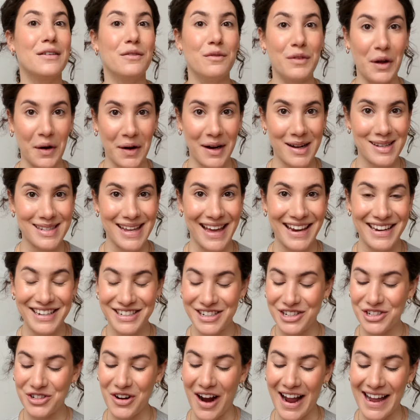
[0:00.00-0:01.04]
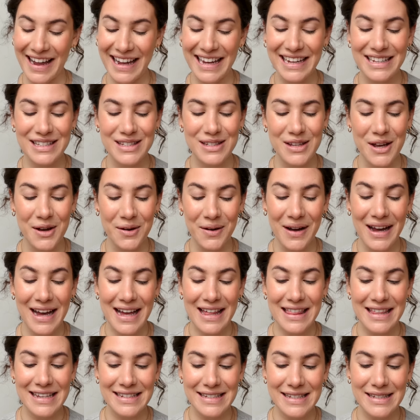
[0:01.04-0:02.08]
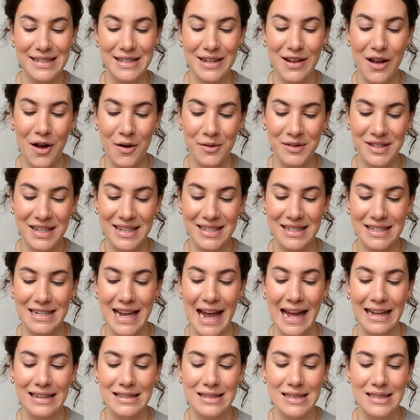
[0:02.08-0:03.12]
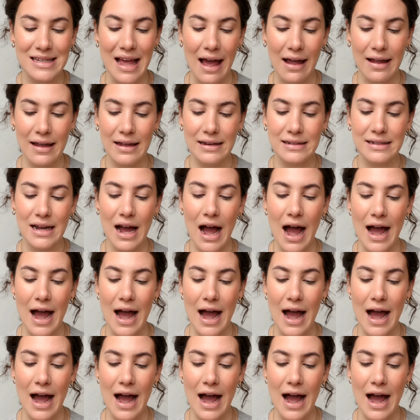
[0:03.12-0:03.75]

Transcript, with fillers: very excited to try it. So this is the Kosas ten second